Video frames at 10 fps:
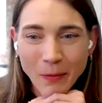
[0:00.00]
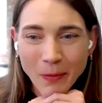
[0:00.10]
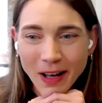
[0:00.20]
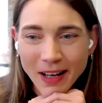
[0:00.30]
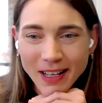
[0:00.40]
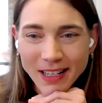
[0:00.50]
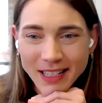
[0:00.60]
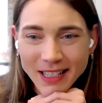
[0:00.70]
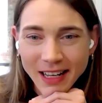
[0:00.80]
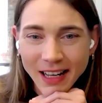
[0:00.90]

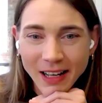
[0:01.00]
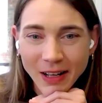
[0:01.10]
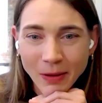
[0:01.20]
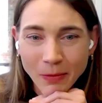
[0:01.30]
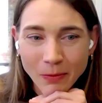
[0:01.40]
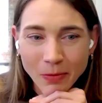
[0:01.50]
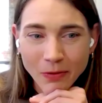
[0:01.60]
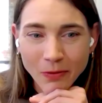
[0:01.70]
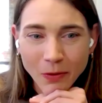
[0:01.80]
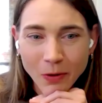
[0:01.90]
But
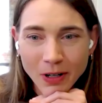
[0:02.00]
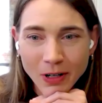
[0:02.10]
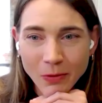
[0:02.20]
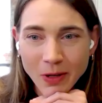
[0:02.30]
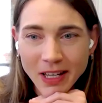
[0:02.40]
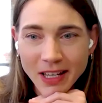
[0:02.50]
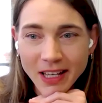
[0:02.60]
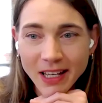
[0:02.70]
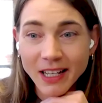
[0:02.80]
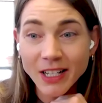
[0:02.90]
before
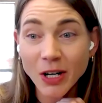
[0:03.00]
we